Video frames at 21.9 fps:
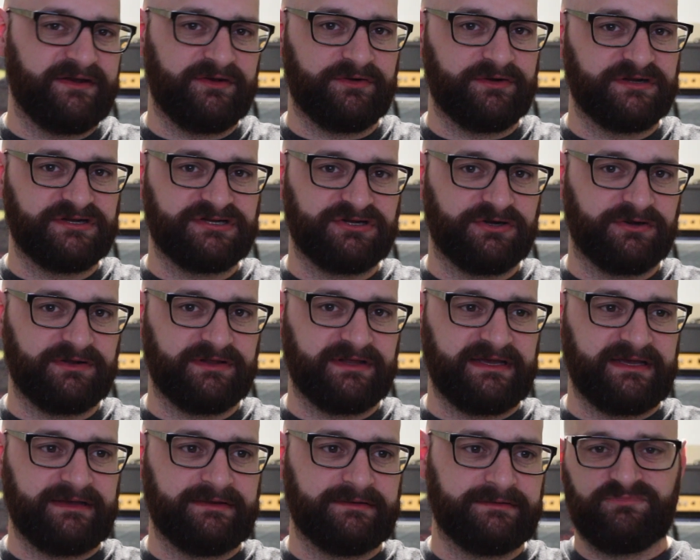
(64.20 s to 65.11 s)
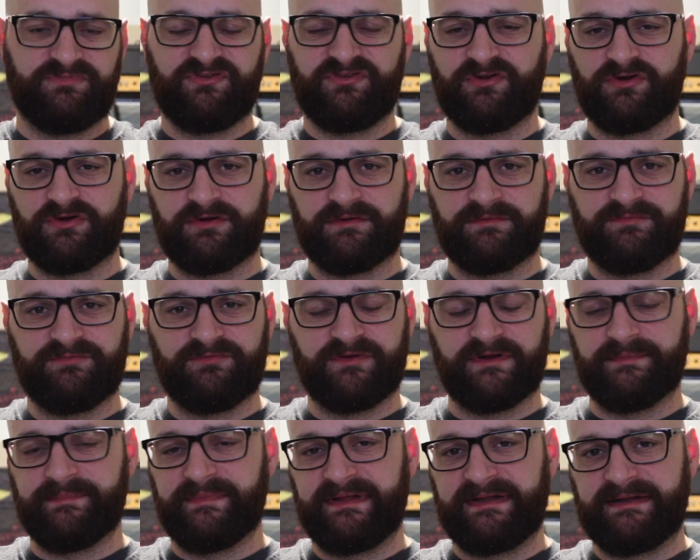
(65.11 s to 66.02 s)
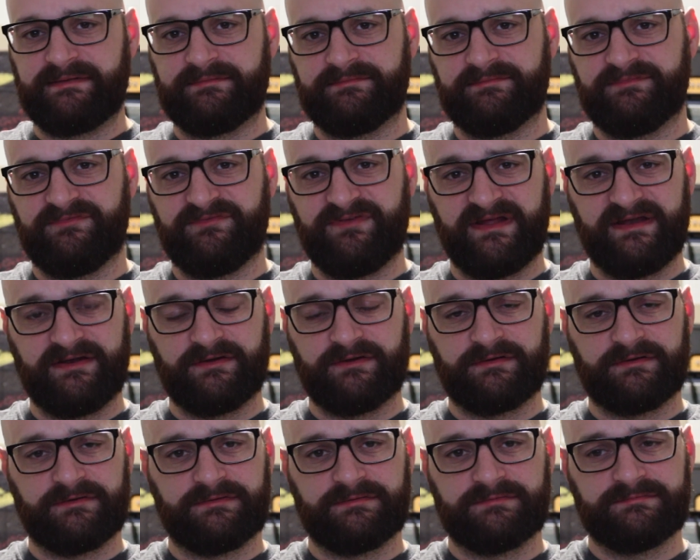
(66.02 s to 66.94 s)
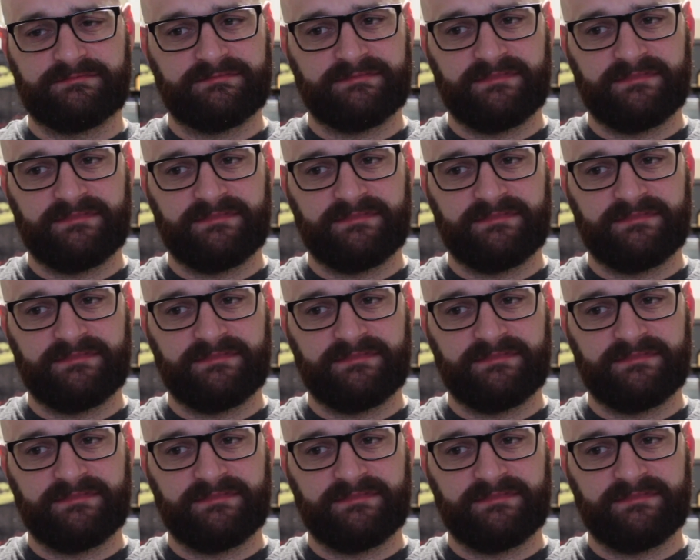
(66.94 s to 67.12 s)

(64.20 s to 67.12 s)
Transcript: Dirty Shirley. Suhr, Friedman, Fender,